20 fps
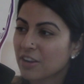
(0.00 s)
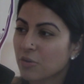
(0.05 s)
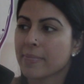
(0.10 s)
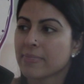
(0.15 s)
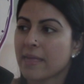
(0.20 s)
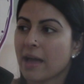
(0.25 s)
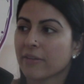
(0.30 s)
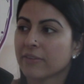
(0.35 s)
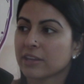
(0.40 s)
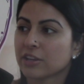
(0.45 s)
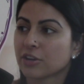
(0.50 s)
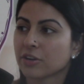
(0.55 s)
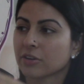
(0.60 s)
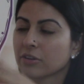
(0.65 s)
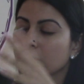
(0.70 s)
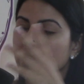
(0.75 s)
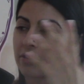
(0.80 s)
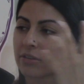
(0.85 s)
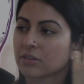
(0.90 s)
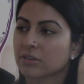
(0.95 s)
now that you're,
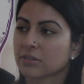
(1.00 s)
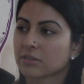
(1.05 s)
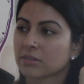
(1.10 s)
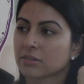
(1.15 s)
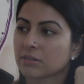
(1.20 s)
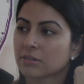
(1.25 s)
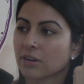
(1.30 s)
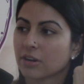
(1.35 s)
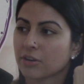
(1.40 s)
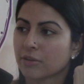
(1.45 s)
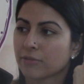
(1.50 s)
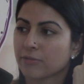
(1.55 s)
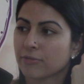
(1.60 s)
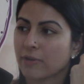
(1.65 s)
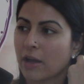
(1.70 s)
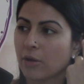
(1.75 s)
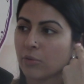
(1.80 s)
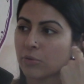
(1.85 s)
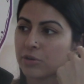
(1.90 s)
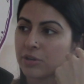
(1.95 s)
how
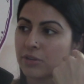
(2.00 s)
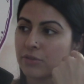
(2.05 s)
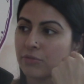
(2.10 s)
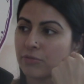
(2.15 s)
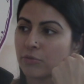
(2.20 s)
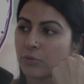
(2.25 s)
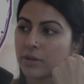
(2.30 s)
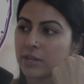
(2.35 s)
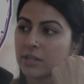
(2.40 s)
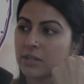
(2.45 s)
old are you, 40?